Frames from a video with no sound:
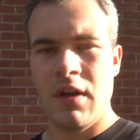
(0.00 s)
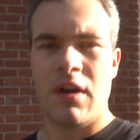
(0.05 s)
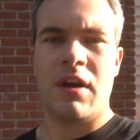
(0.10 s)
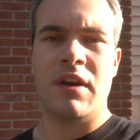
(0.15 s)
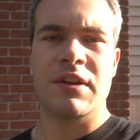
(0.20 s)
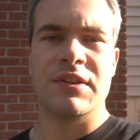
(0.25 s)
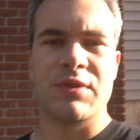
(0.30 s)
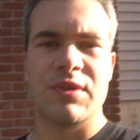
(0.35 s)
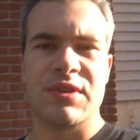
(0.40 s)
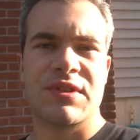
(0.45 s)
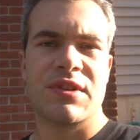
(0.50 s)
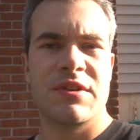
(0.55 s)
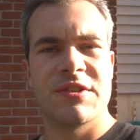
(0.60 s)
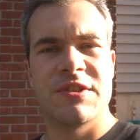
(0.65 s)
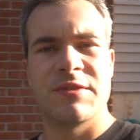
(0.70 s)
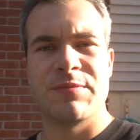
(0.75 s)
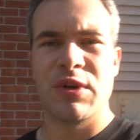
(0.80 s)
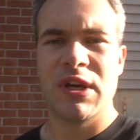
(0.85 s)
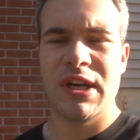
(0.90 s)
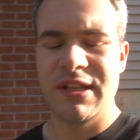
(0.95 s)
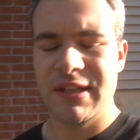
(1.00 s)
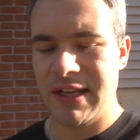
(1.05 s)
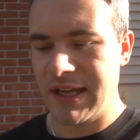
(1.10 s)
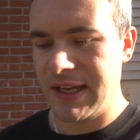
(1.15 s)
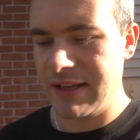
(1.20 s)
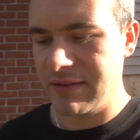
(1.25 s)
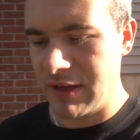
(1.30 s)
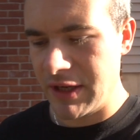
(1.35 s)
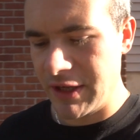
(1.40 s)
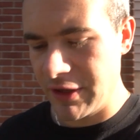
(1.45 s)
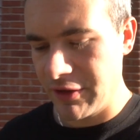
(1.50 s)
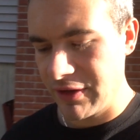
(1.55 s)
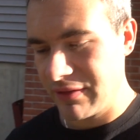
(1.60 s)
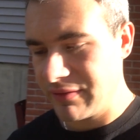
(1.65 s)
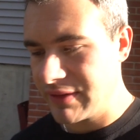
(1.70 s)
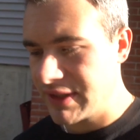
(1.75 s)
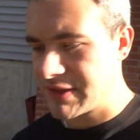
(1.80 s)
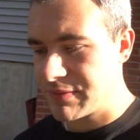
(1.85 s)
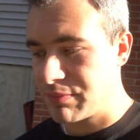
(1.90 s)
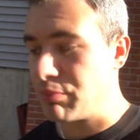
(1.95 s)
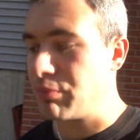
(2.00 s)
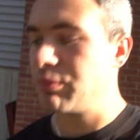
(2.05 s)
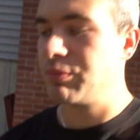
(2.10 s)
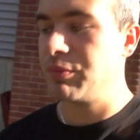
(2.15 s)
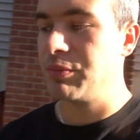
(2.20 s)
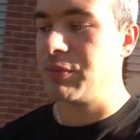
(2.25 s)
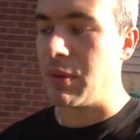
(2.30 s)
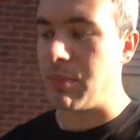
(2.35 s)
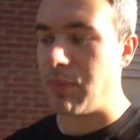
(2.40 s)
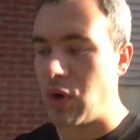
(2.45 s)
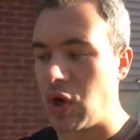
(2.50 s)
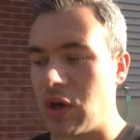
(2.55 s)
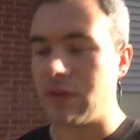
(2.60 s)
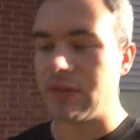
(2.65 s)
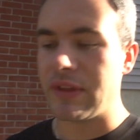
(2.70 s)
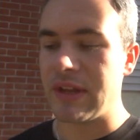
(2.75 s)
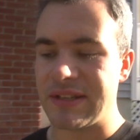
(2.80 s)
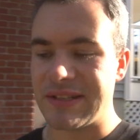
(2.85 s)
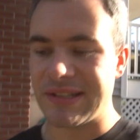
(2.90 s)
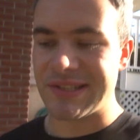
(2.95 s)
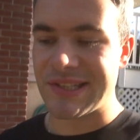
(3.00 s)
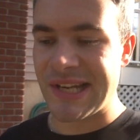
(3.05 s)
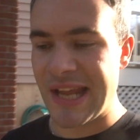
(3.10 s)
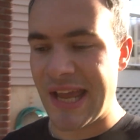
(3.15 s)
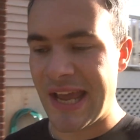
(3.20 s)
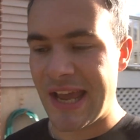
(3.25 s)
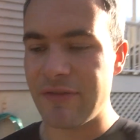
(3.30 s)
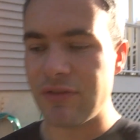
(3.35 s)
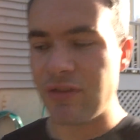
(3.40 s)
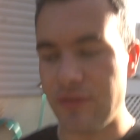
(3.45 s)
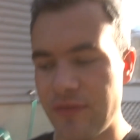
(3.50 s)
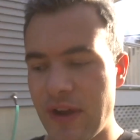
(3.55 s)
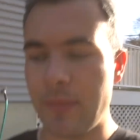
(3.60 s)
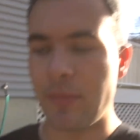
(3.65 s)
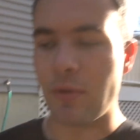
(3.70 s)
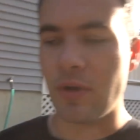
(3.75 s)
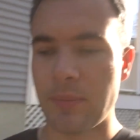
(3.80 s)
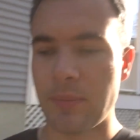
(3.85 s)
All right, so I started spraying the headliner, or at least the part that doesn't have the fiber